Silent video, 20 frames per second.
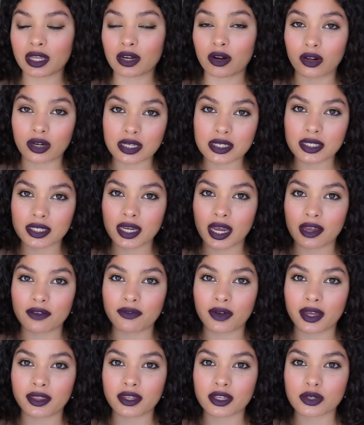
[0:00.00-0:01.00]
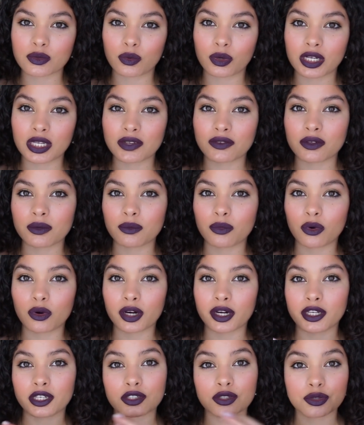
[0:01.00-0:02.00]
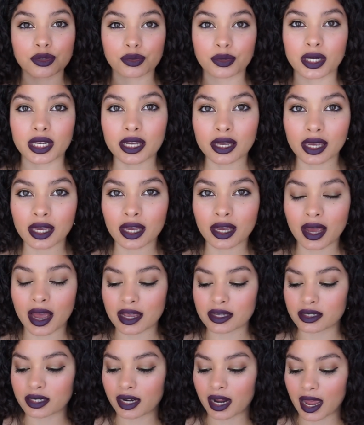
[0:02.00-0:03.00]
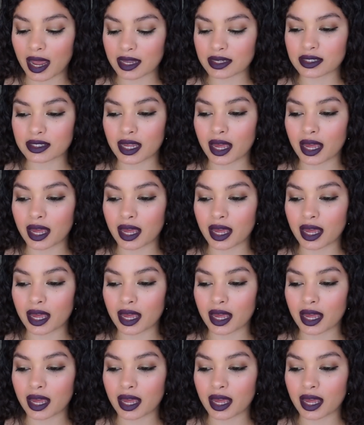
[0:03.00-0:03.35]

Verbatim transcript: And honestly, I find this one even more intriguing as it has